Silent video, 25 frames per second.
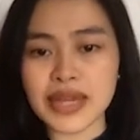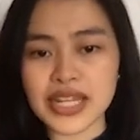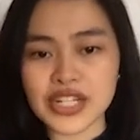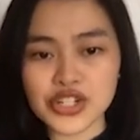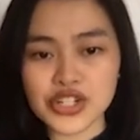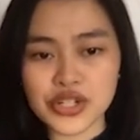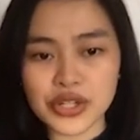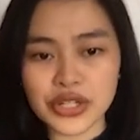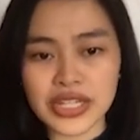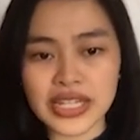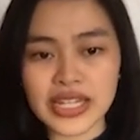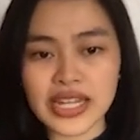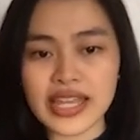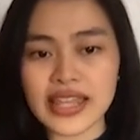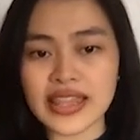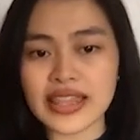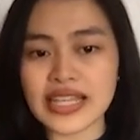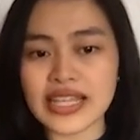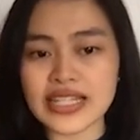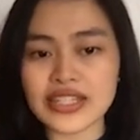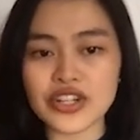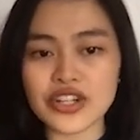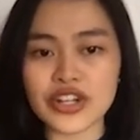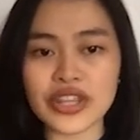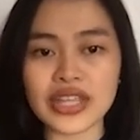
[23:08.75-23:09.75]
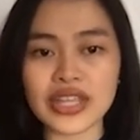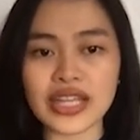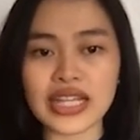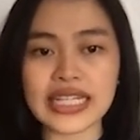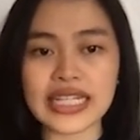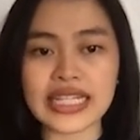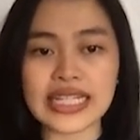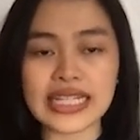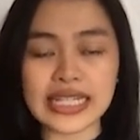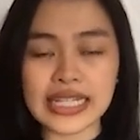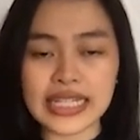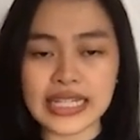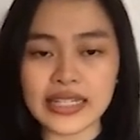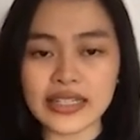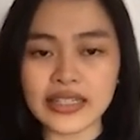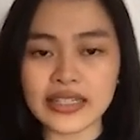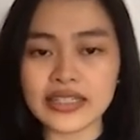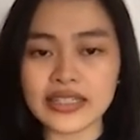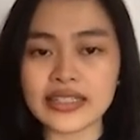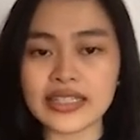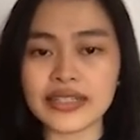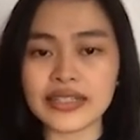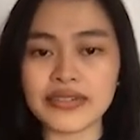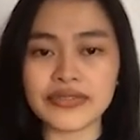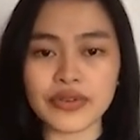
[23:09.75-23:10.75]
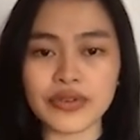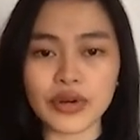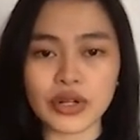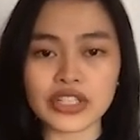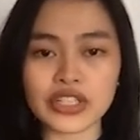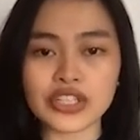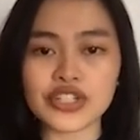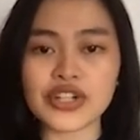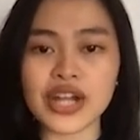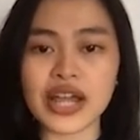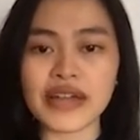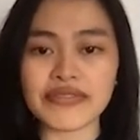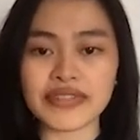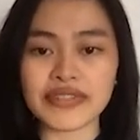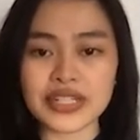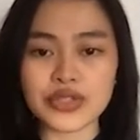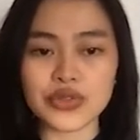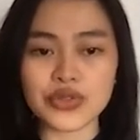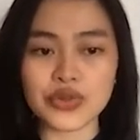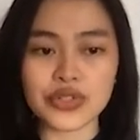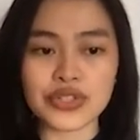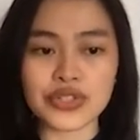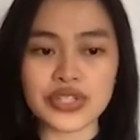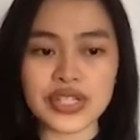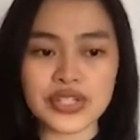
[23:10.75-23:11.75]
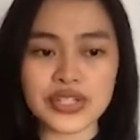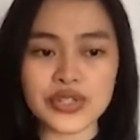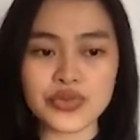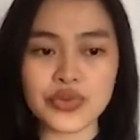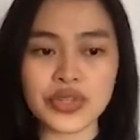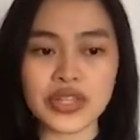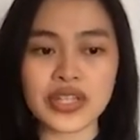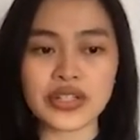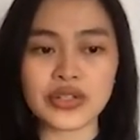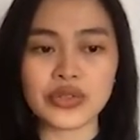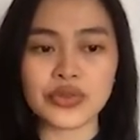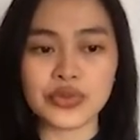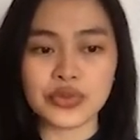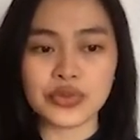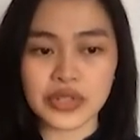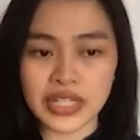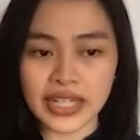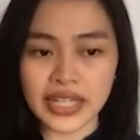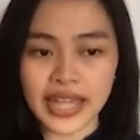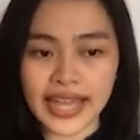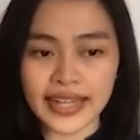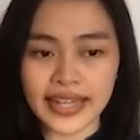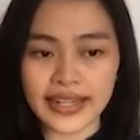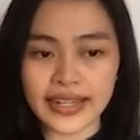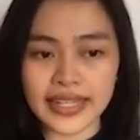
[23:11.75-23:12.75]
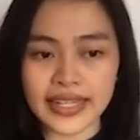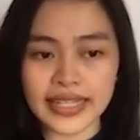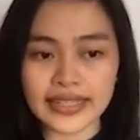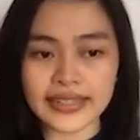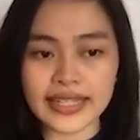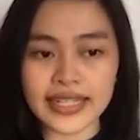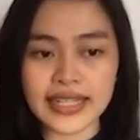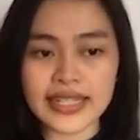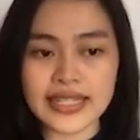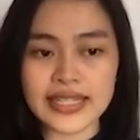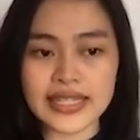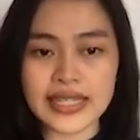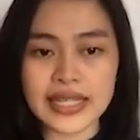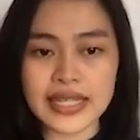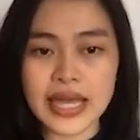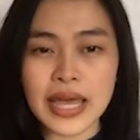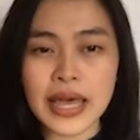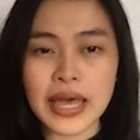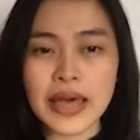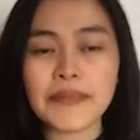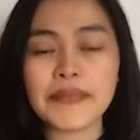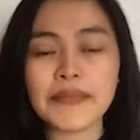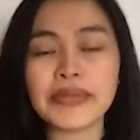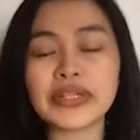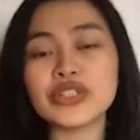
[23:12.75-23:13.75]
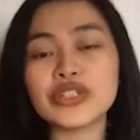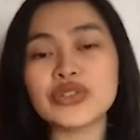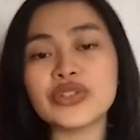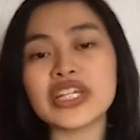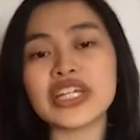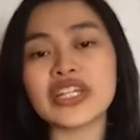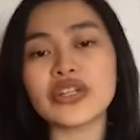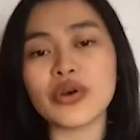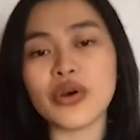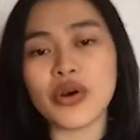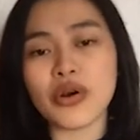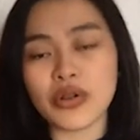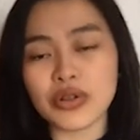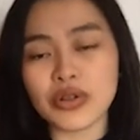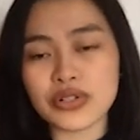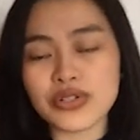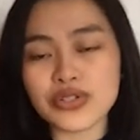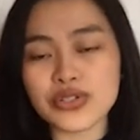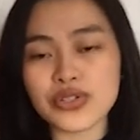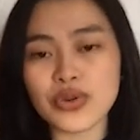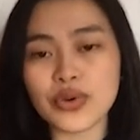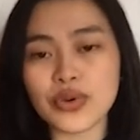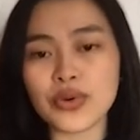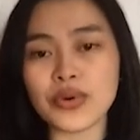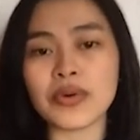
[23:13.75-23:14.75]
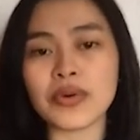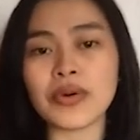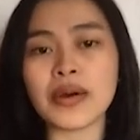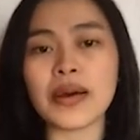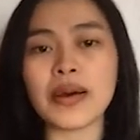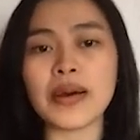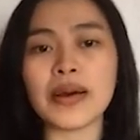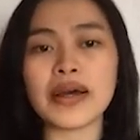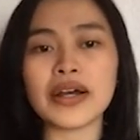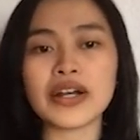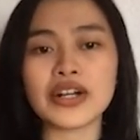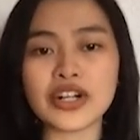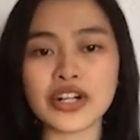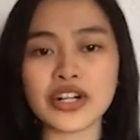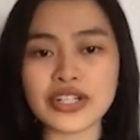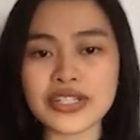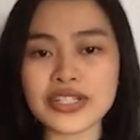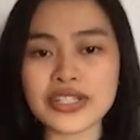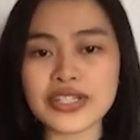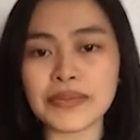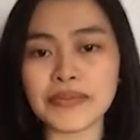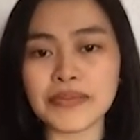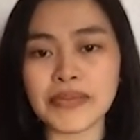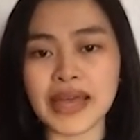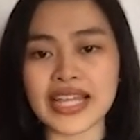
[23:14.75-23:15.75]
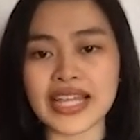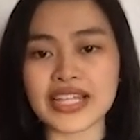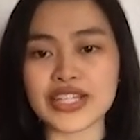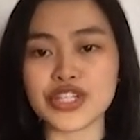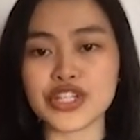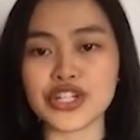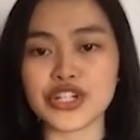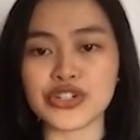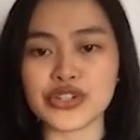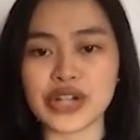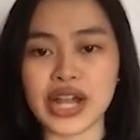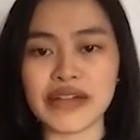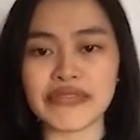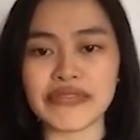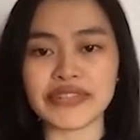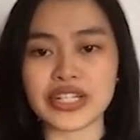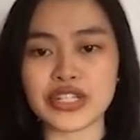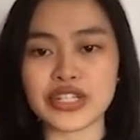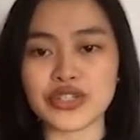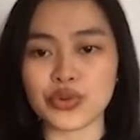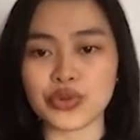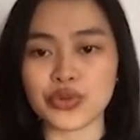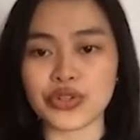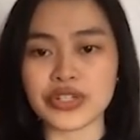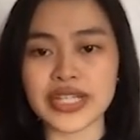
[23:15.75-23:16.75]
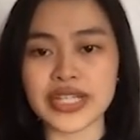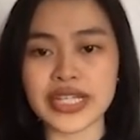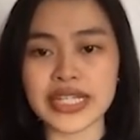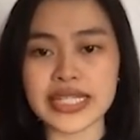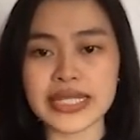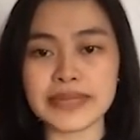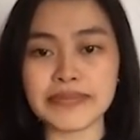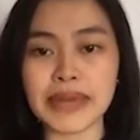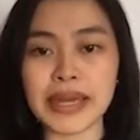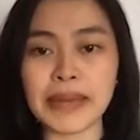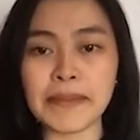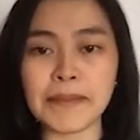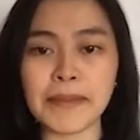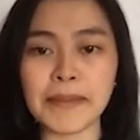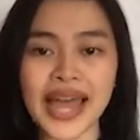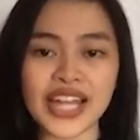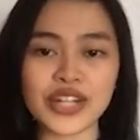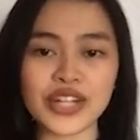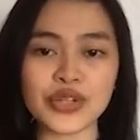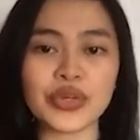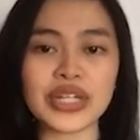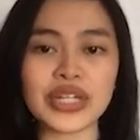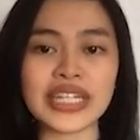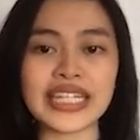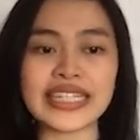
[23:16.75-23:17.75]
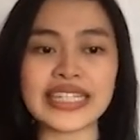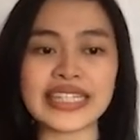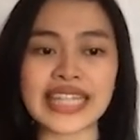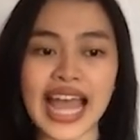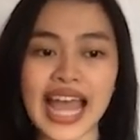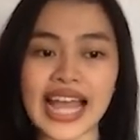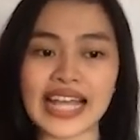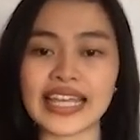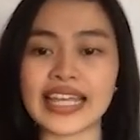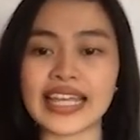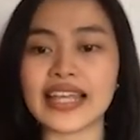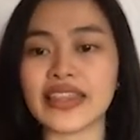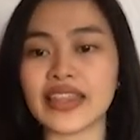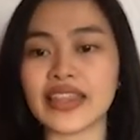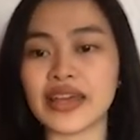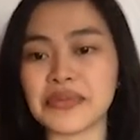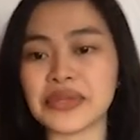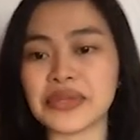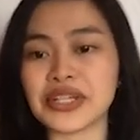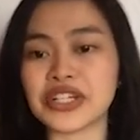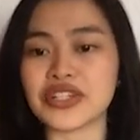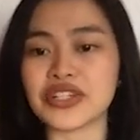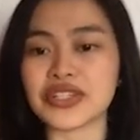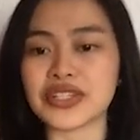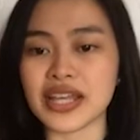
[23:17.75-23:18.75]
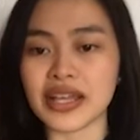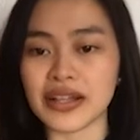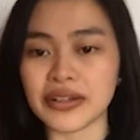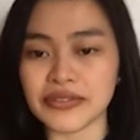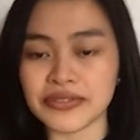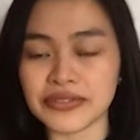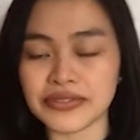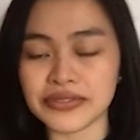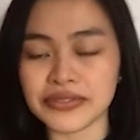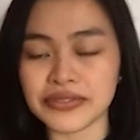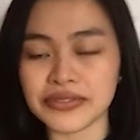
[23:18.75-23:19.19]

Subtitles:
mentioned, these are the key default traffic sources within Google Analytics, but you can also customize your traffic sources by manually tagging them yourself.